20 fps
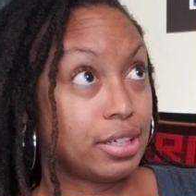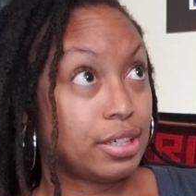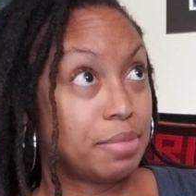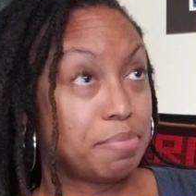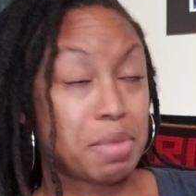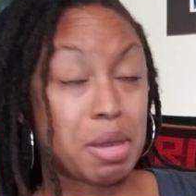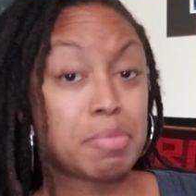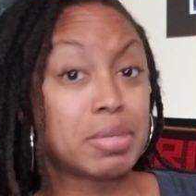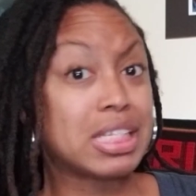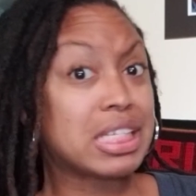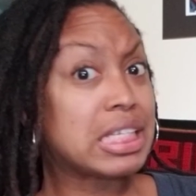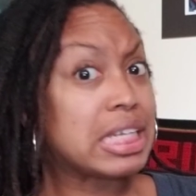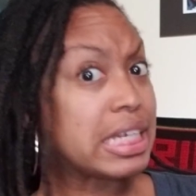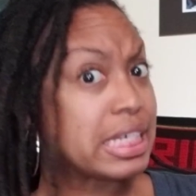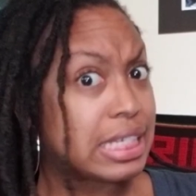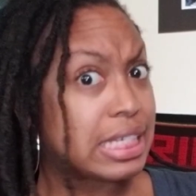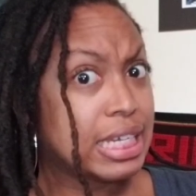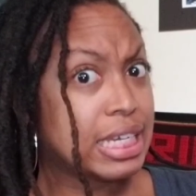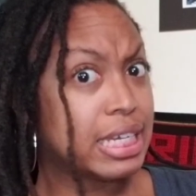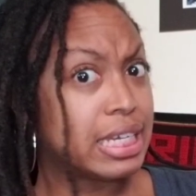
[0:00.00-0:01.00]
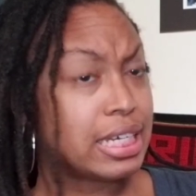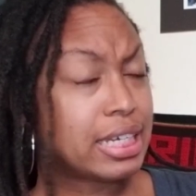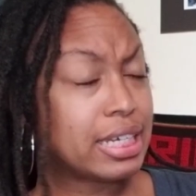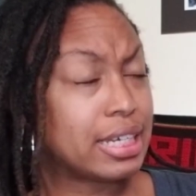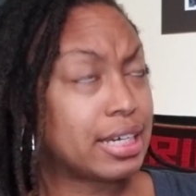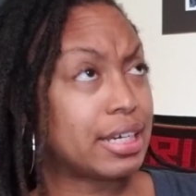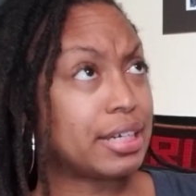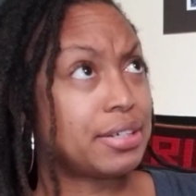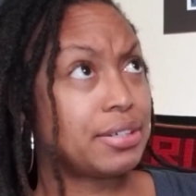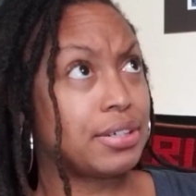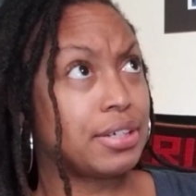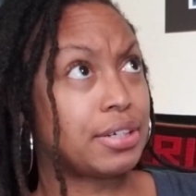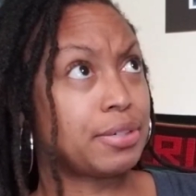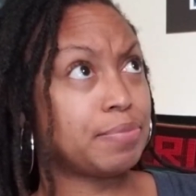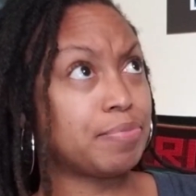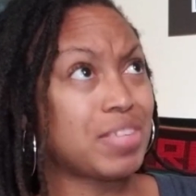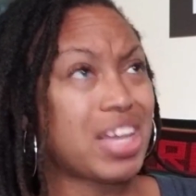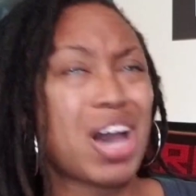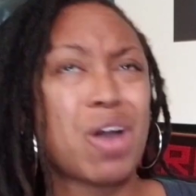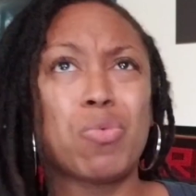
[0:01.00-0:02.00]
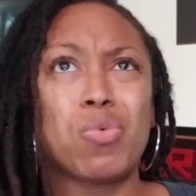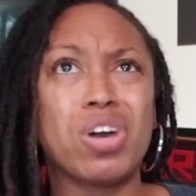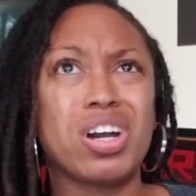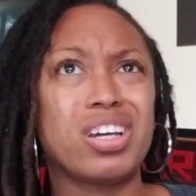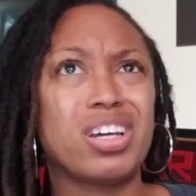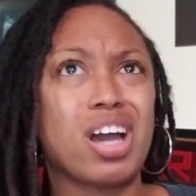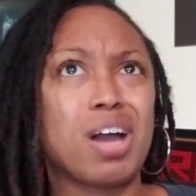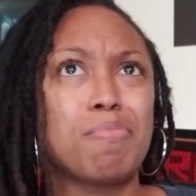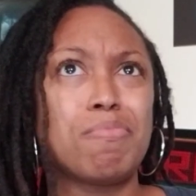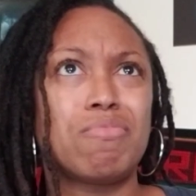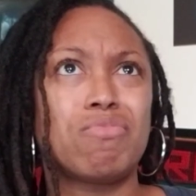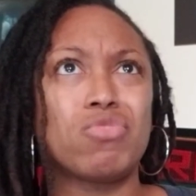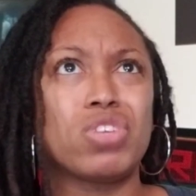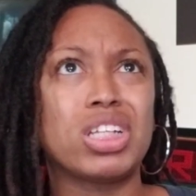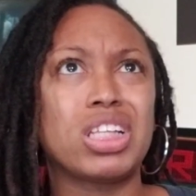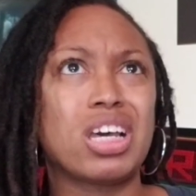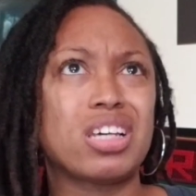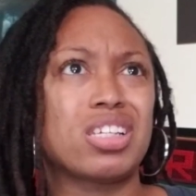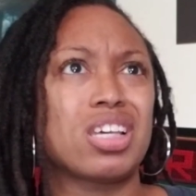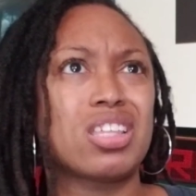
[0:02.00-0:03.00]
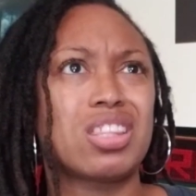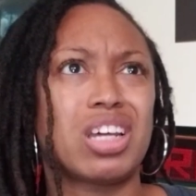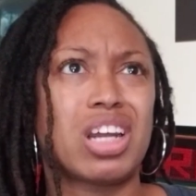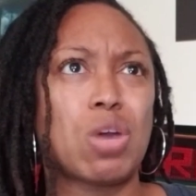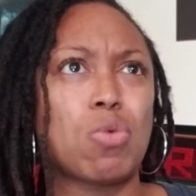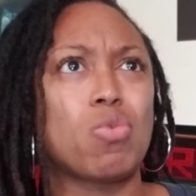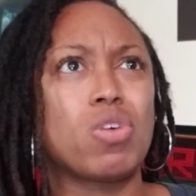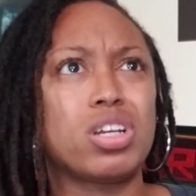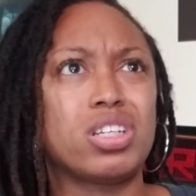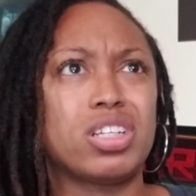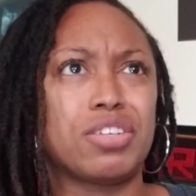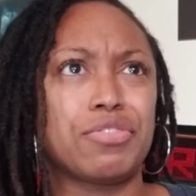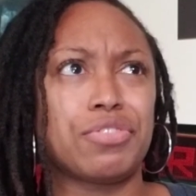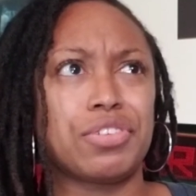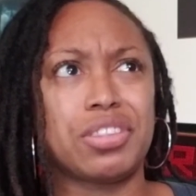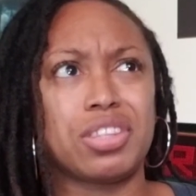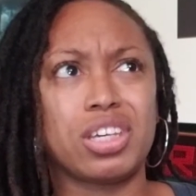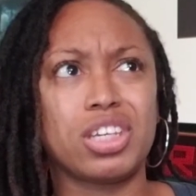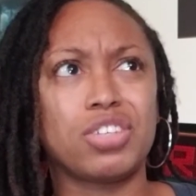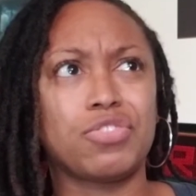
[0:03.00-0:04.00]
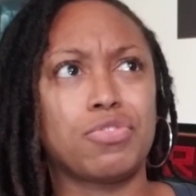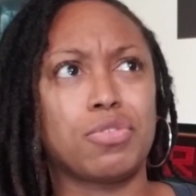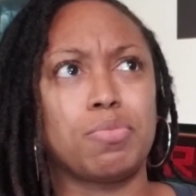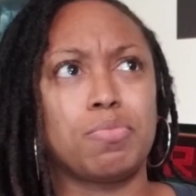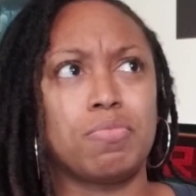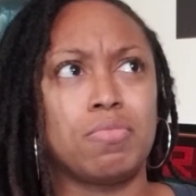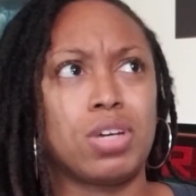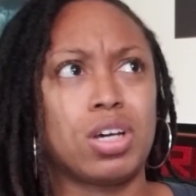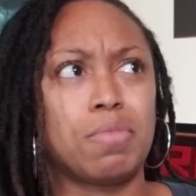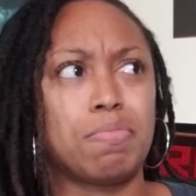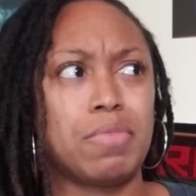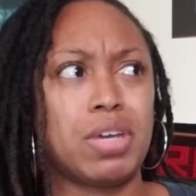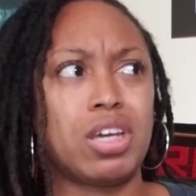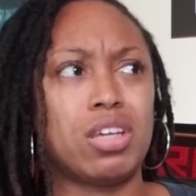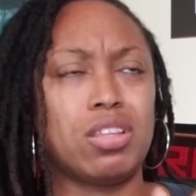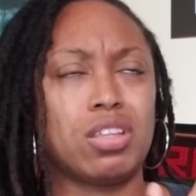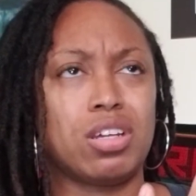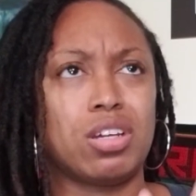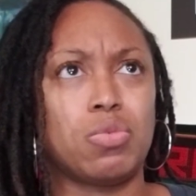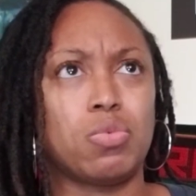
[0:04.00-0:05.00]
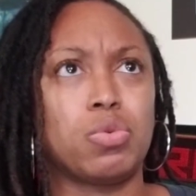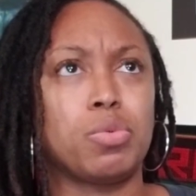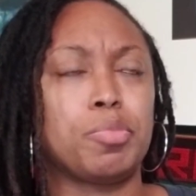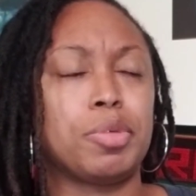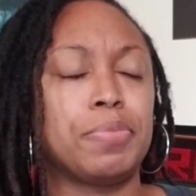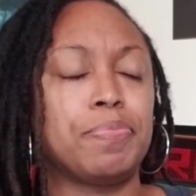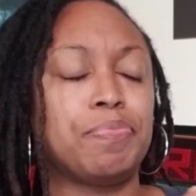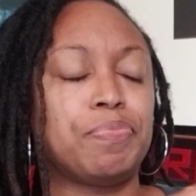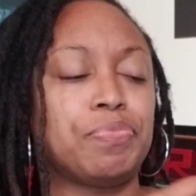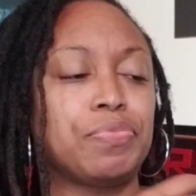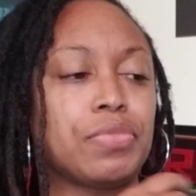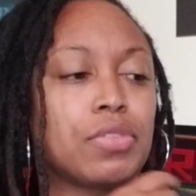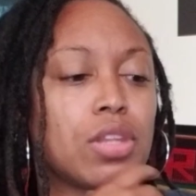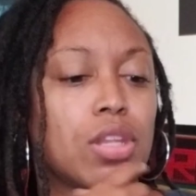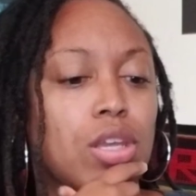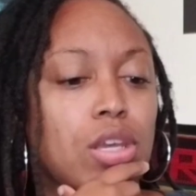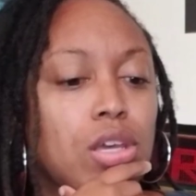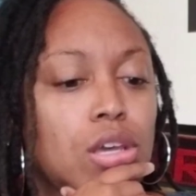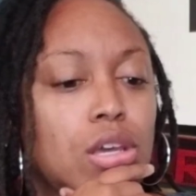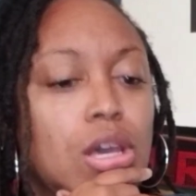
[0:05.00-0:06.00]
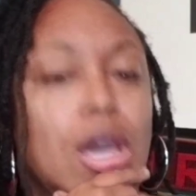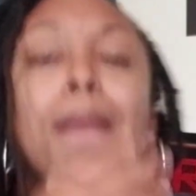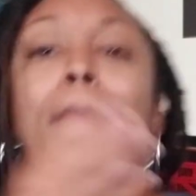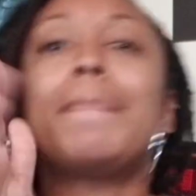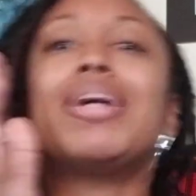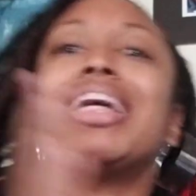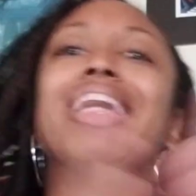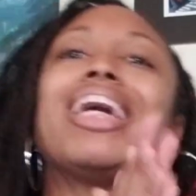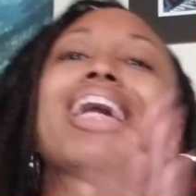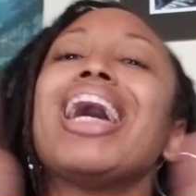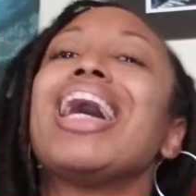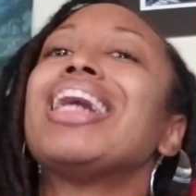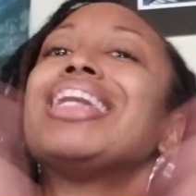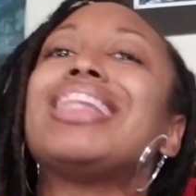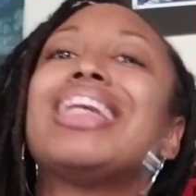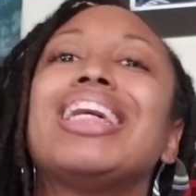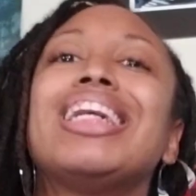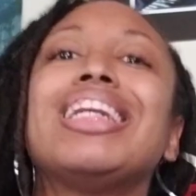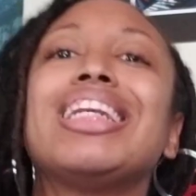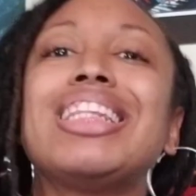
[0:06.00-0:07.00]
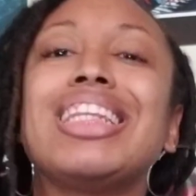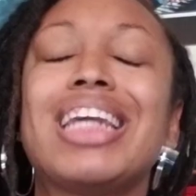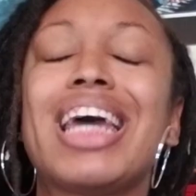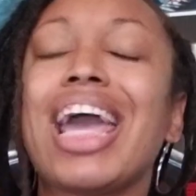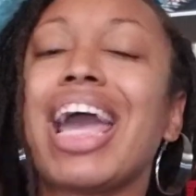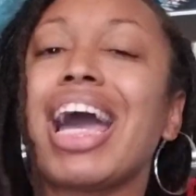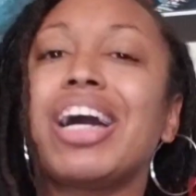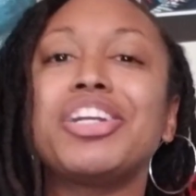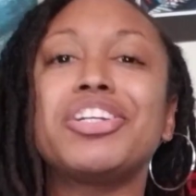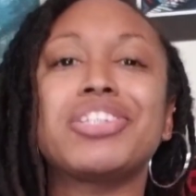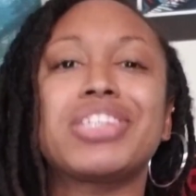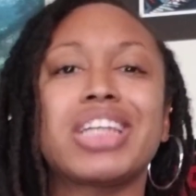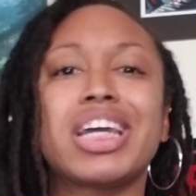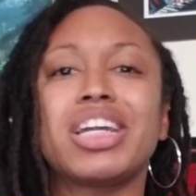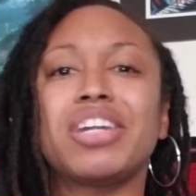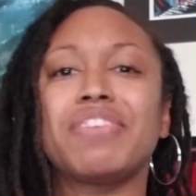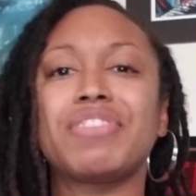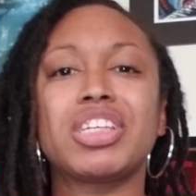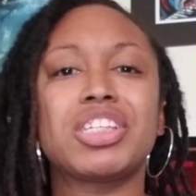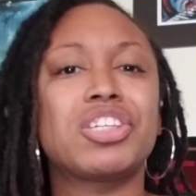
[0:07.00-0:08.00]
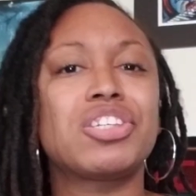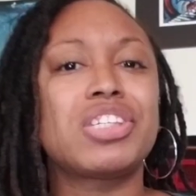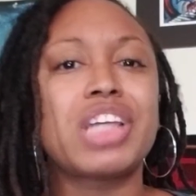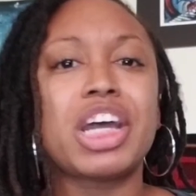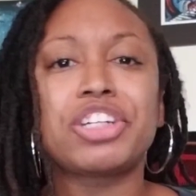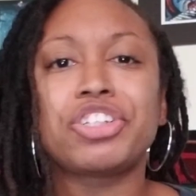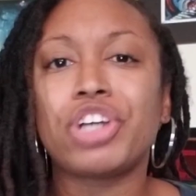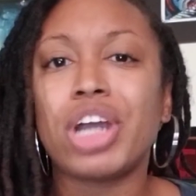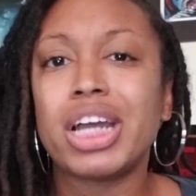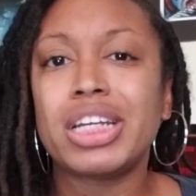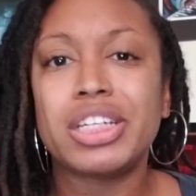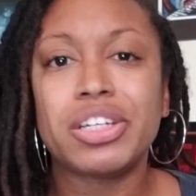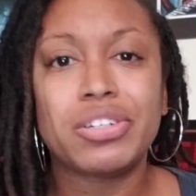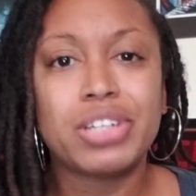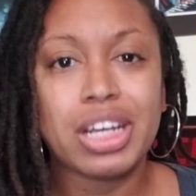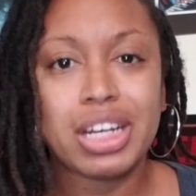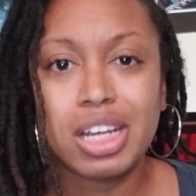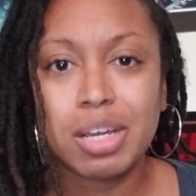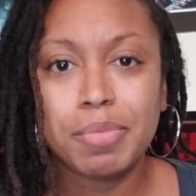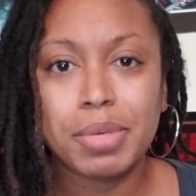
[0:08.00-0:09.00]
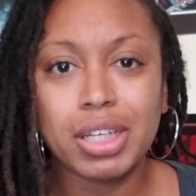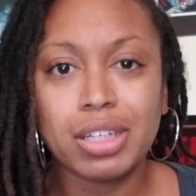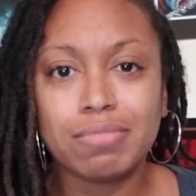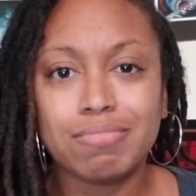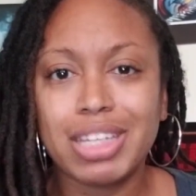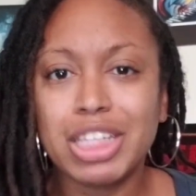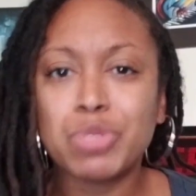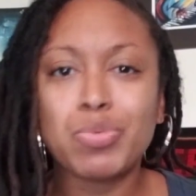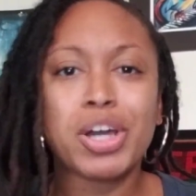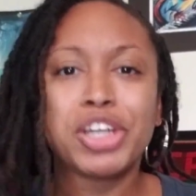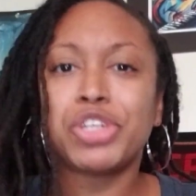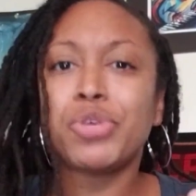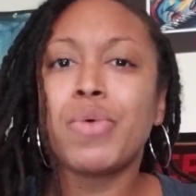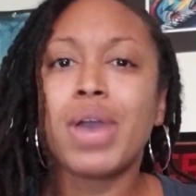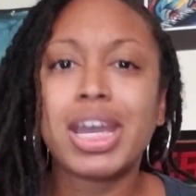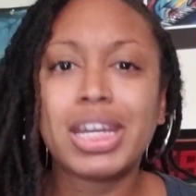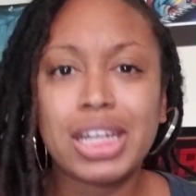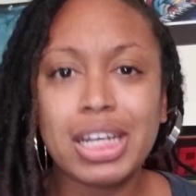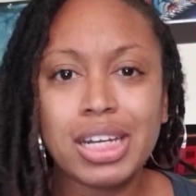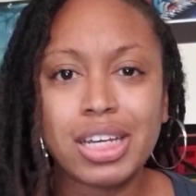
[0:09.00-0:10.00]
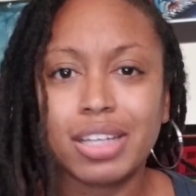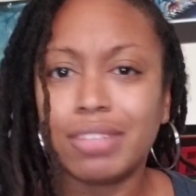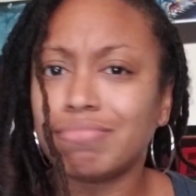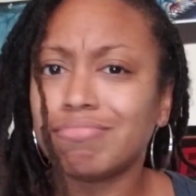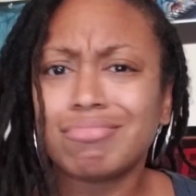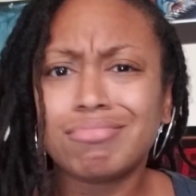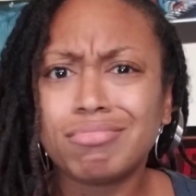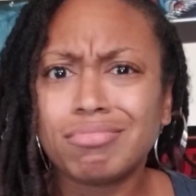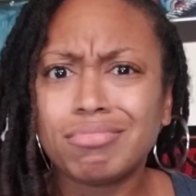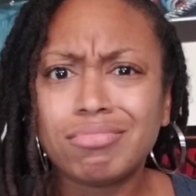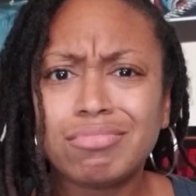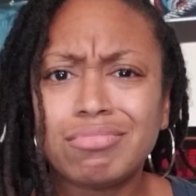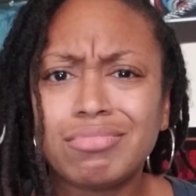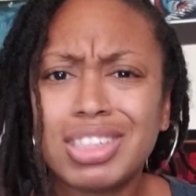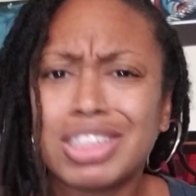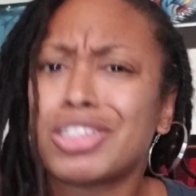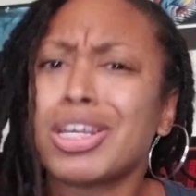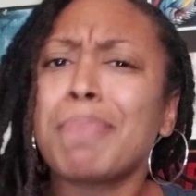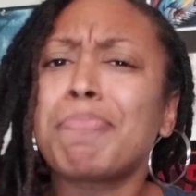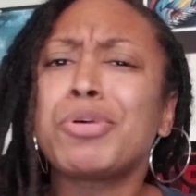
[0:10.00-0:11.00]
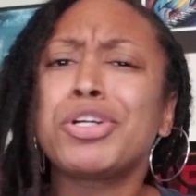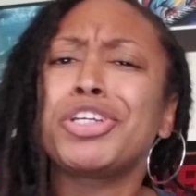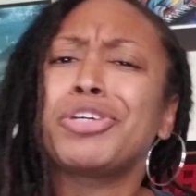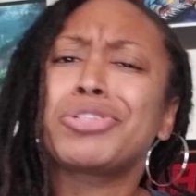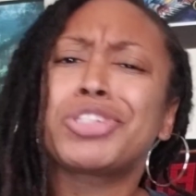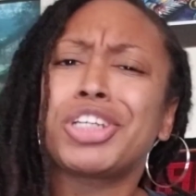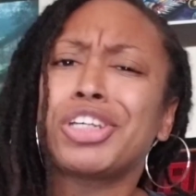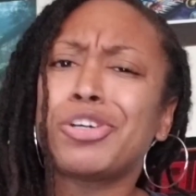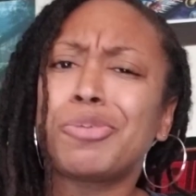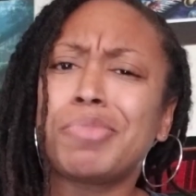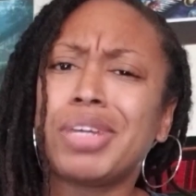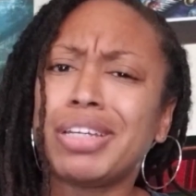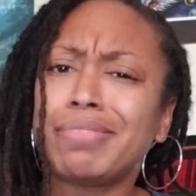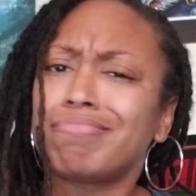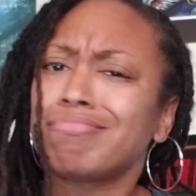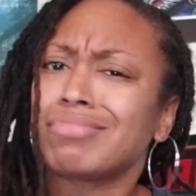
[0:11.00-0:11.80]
maybe 60. I don't know. I'm realizing that I want different things from a man than a woman. But again, at the end of the day, I understand if this is not your ideal dynamic. That's why you ain't in it. Stop putting your shit on me.